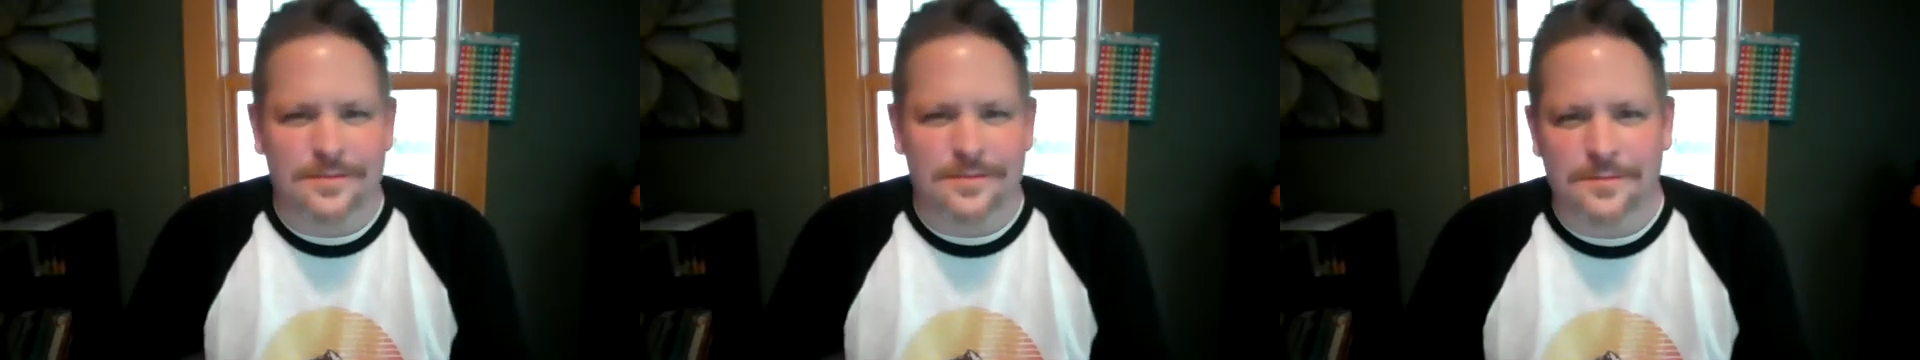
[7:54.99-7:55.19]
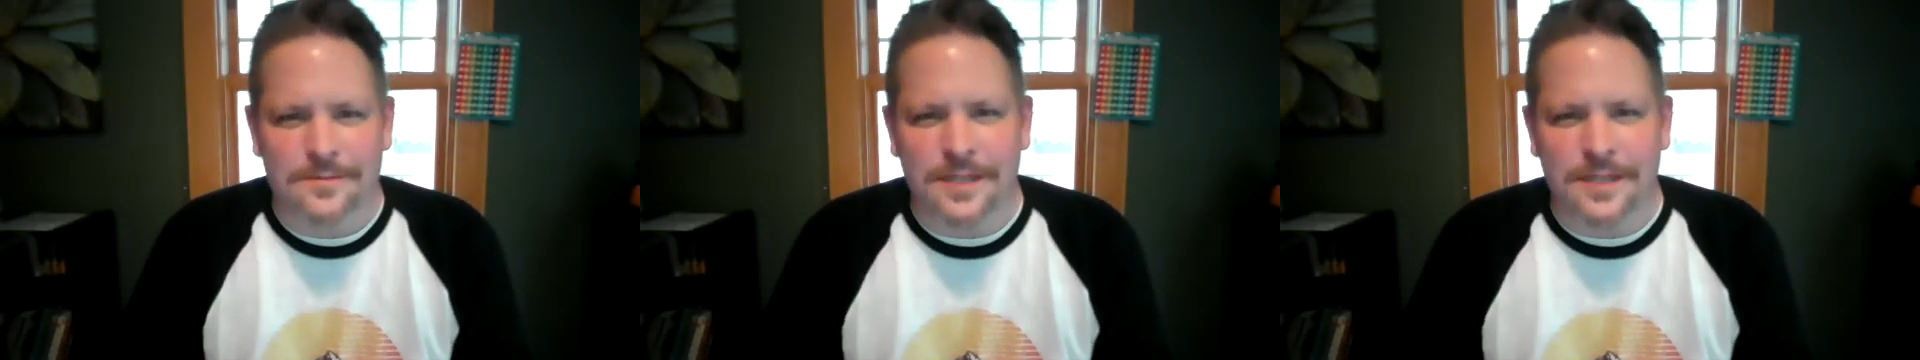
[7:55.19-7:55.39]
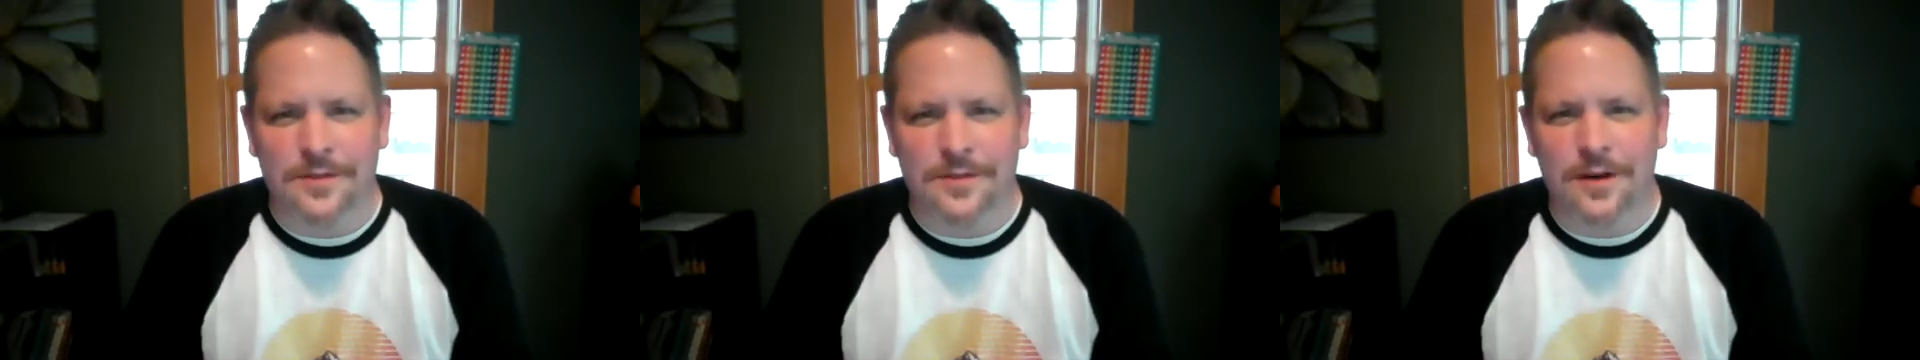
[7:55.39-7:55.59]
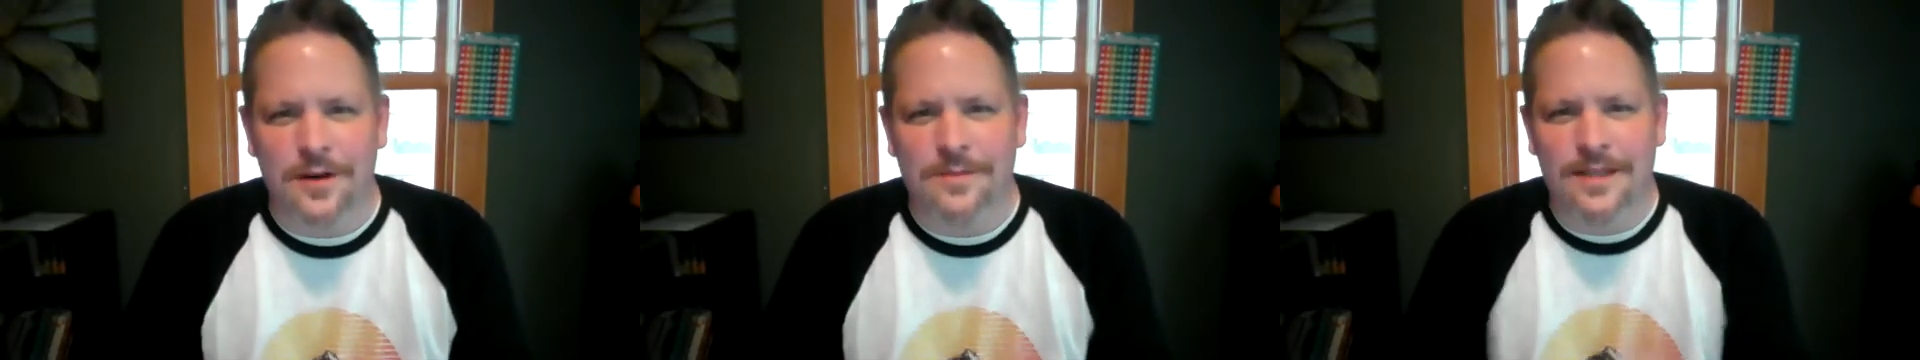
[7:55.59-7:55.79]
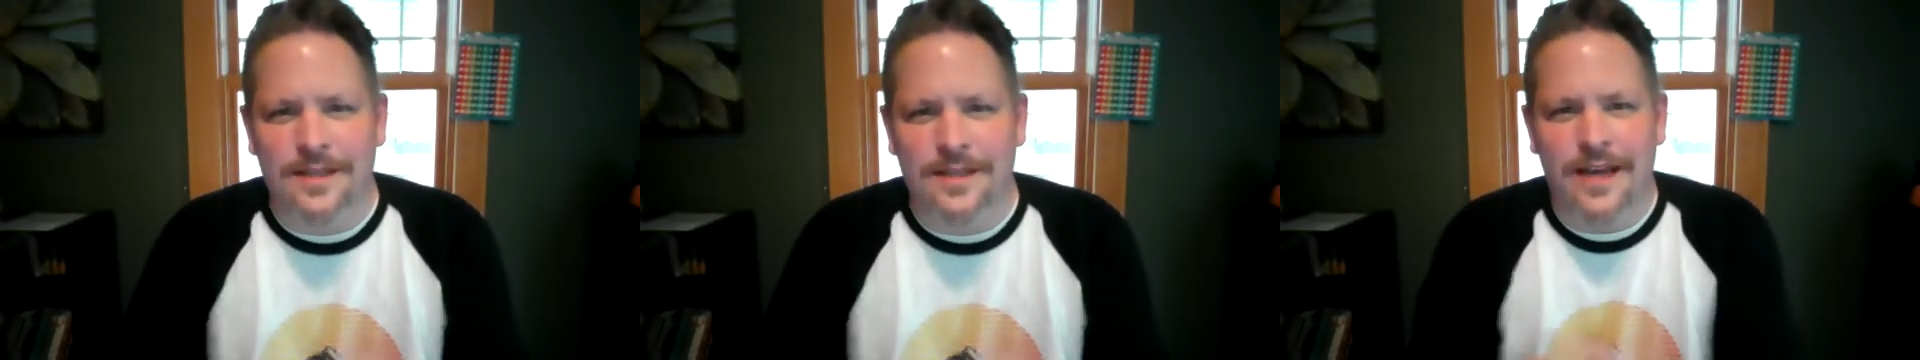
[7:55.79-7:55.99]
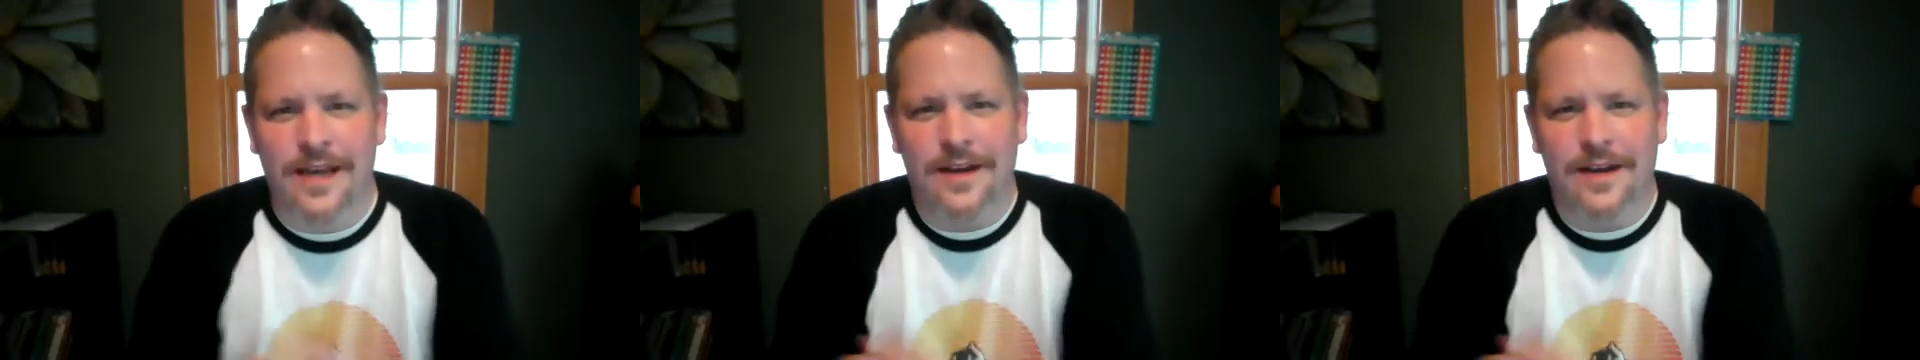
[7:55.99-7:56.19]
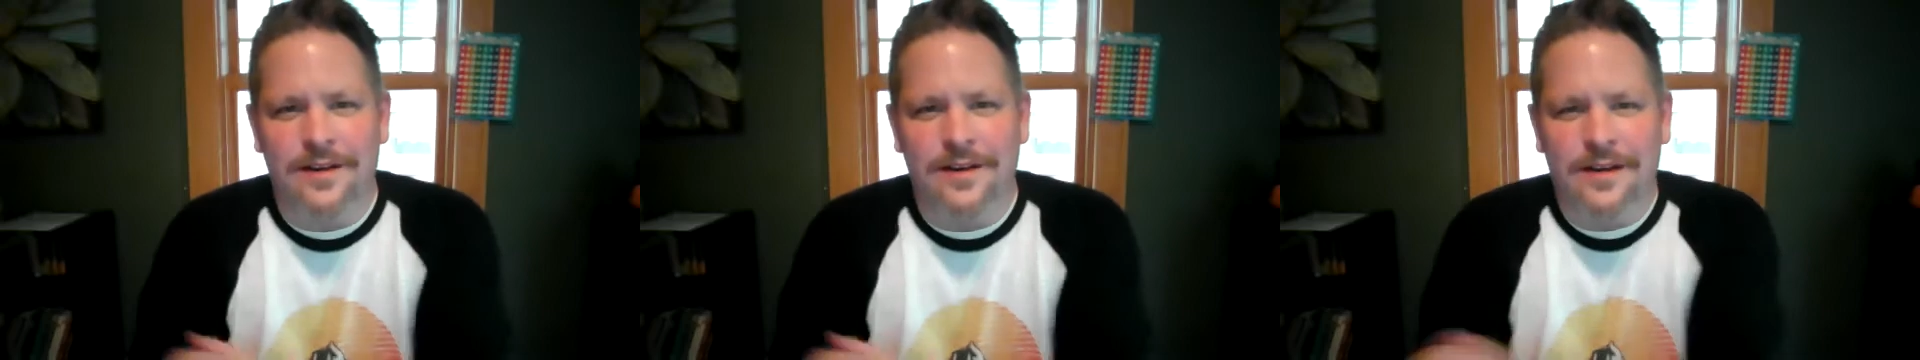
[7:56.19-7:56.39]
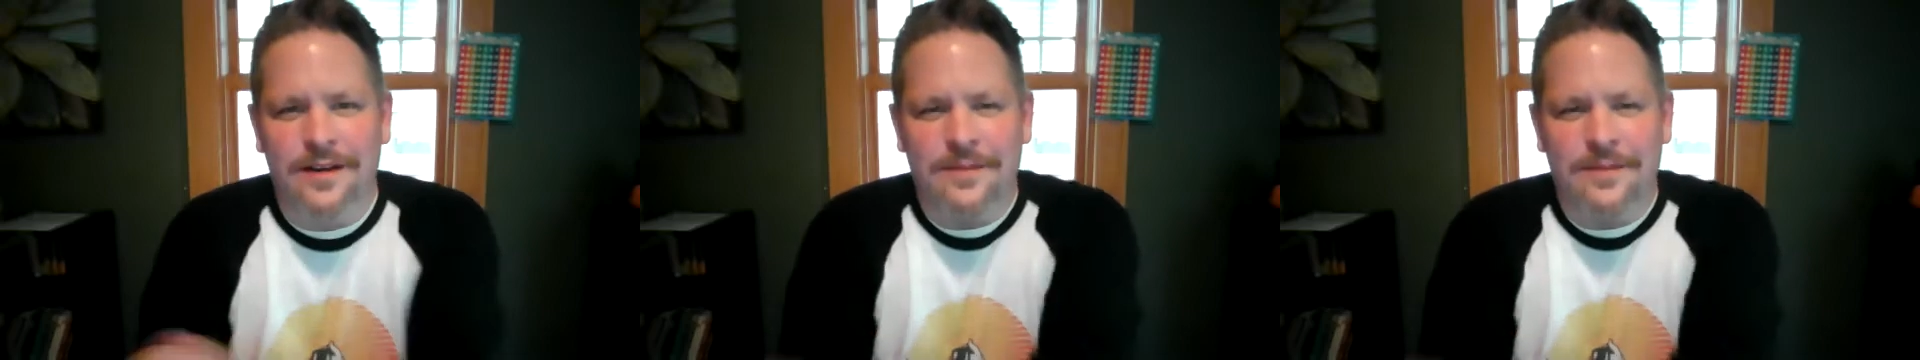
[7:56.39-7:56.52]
we grew up in that era.